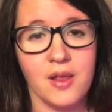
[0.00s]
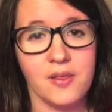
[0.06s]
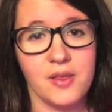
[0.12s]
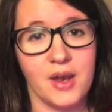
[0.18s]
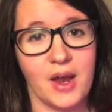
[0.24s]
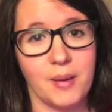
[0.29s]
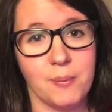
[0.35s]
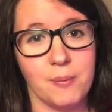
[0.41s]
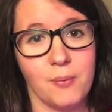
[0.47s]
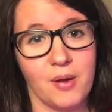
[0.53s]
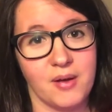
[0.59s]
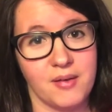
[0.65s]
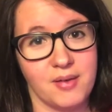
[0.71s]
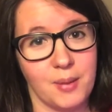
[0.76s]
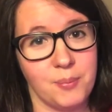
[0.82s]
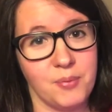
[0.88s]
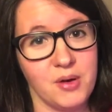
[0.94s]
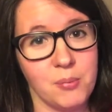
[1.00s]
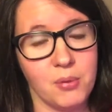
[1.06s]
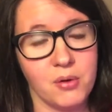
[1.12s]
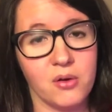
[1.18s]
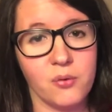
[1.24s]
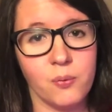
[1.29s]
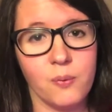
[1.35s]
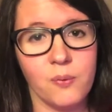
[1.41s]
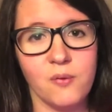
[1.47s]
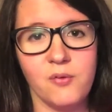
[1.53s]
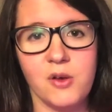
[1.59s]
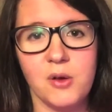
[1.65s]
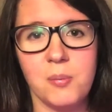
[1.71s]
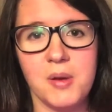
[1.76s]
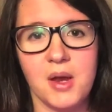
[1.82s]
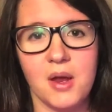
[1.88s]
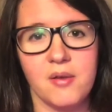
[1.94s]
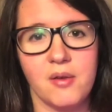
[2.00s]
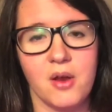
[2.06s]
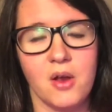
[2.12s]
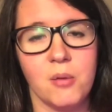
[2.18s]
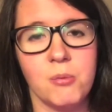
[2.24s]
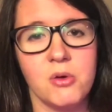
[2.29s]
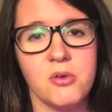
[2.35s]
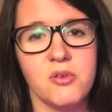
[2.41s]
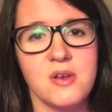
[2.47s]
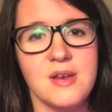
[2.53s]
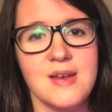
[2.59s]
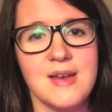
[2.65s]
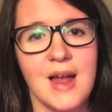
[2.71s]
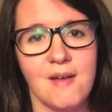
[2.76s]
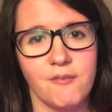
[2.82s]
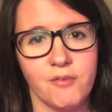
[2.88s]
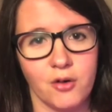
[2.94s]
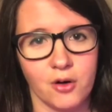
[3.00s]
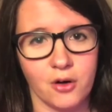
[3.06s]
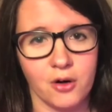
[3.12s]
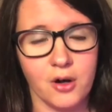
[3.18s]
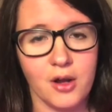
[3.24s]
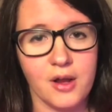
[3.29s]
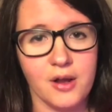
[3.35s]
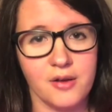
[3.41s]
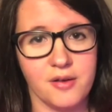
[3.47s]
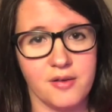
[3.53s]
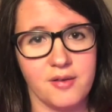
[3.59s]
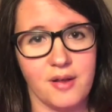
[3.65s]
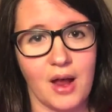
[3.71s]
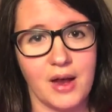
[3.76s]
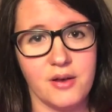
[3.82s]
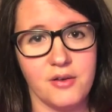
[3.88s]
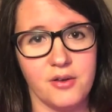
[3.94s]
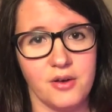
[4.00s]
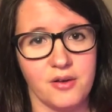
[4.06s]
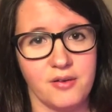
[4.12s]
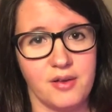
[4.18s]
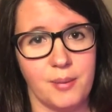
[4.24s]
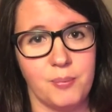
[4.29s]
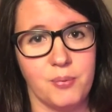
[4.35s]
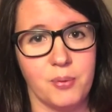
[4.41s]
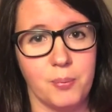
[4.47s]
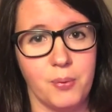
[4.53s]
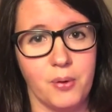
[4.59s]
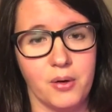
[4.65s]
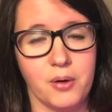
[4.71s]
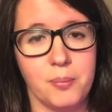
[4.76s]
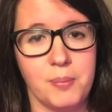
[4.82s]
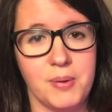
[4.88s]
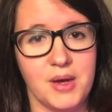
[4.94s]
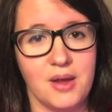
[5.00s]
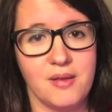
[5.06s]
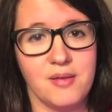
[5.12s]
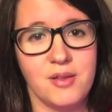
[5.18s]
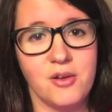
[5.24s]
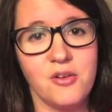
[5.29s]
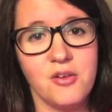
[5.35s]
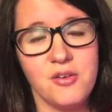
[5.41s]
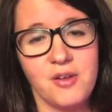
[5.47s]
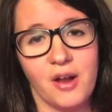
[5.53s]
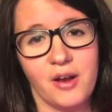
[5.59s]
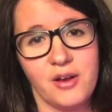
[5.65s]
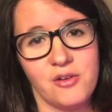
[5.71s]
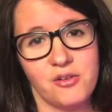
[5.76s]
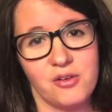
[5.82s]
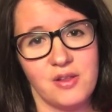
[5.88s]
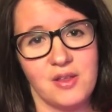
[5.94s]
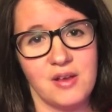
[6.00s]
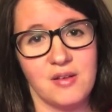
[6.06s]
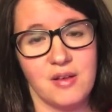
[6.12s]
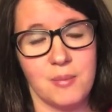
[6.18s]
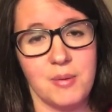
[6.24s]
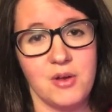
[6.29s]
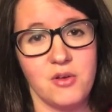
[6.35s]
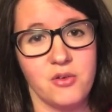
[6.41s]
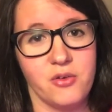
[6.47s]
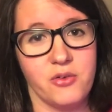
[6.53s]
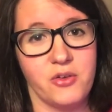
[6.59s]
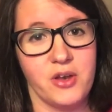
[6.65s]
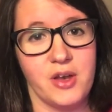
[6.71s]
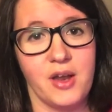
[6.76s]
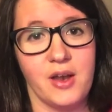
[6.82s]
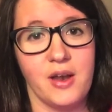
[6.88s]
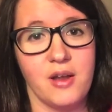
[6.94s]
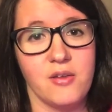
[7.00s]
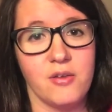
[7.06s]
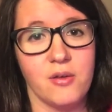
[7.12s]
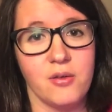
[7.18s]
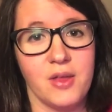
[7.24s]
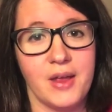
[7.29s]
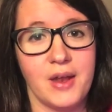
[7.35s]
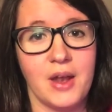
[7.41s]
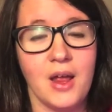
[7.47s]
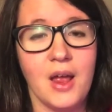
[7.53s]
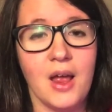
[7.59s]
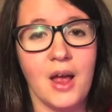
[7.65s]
that I'm accepting books for review because I almost never decide to accept the book because they're just not usually things I'm interested in. And so then